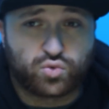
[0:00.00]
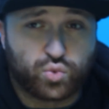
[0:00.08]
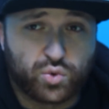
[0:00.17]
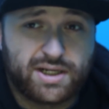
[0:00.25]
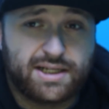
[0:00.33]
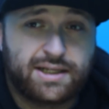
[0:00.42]

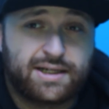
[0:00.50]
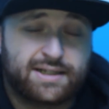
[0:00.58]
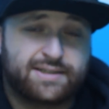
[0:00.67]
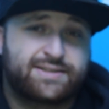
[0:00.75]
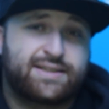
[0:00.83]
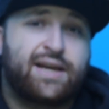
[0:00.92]
really going
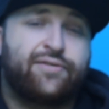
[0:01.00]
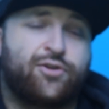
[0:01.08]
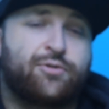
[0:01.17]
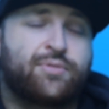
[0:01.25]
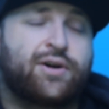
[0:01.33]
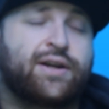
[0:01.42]
to save
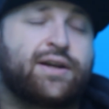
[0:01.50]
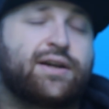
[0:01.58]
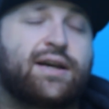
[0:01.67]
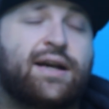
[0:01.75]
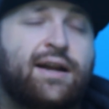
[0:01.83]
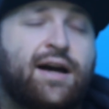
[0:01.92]
you money,
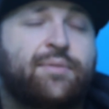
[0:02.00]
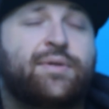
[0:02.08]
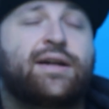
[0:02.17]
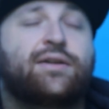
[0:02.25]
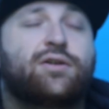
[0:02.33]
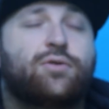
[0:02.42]
and I
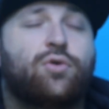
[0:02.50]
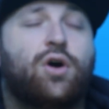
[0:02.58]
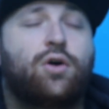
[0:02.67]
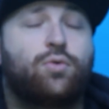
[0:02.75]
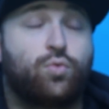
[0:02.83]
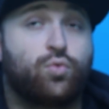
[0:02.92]
mean
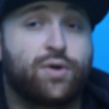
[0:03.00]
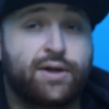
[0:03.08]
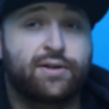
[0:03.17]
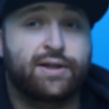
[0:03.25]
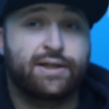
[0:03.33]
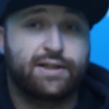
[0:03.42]

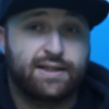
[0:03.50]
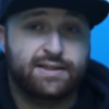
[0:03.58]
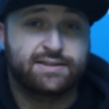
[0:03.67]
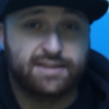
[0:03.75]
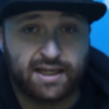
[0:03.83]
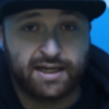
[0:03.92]
really,
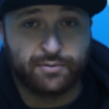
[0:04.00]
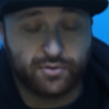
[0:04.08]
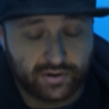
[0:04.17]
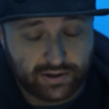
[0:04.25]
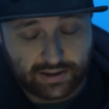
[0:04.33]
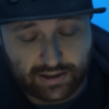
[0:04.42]
is
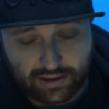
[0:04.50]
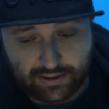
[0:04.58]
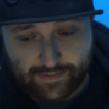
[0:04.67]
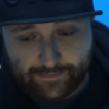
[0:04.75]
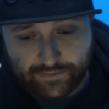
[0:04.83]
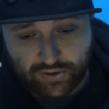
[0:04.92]
labor.
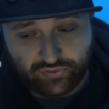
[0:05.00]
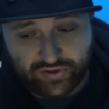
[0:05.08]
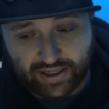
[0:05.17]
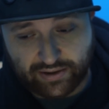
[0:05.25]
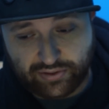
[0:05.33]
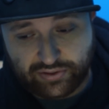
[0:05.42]
You've
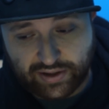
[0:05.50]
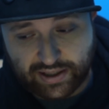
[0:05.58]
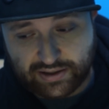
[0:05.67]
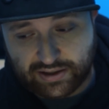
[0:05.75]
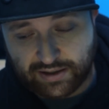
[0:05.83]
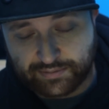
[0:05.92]
got to
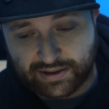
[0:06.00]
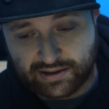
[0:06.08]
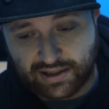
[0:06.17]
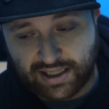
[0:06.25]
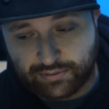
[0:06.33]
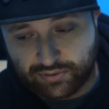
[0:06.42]
think, I mean,
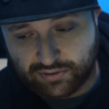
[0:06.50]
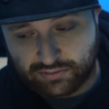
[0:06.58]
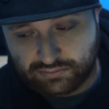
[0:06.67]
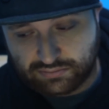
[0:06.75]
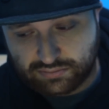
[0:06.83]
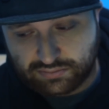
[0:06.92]

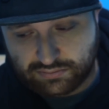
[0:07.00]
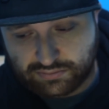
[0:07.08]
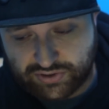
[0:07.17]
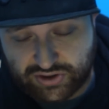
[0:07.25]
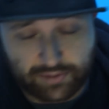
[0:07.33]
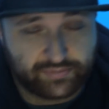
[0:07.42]
labor
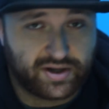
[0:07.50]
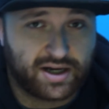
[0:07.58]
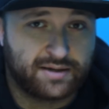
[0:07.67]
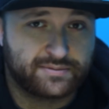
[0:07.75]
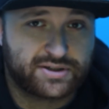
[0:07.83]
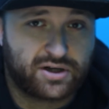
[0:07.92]

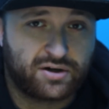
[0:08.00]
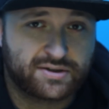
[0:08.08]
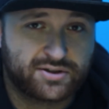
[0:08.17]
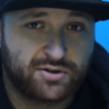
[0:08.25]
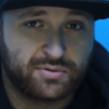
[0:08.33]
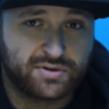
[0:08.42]
sometimes
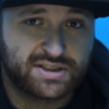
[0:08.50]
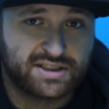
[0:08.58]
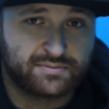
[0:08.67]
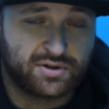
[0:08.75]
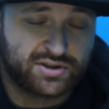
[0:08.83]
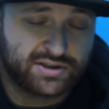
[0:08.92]
costs almost as
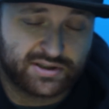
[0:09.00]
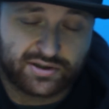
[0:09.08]
much as